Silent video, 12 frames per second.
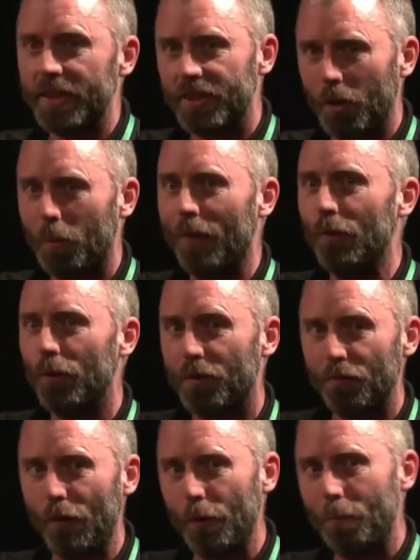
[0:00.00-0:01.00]
So we're all
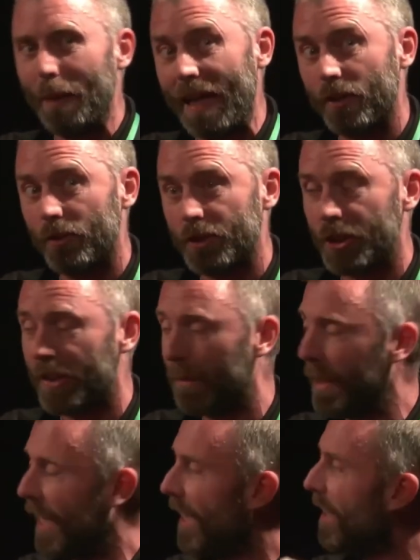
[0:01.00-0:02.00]
thrown back onto the
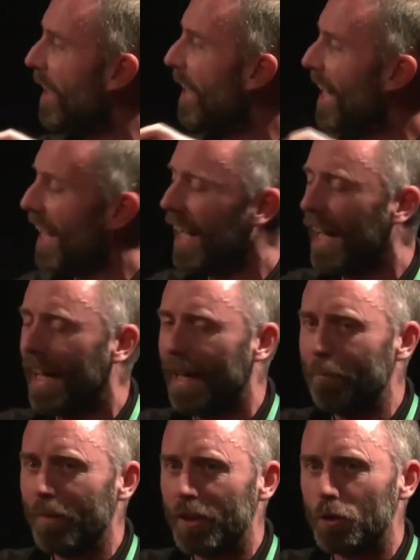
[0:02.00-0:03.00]
main
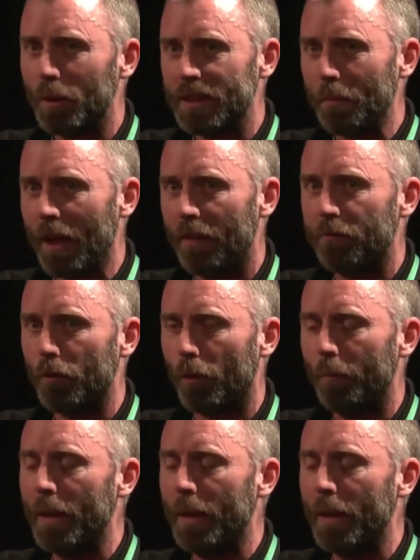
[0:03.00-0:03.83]
Twitter platform.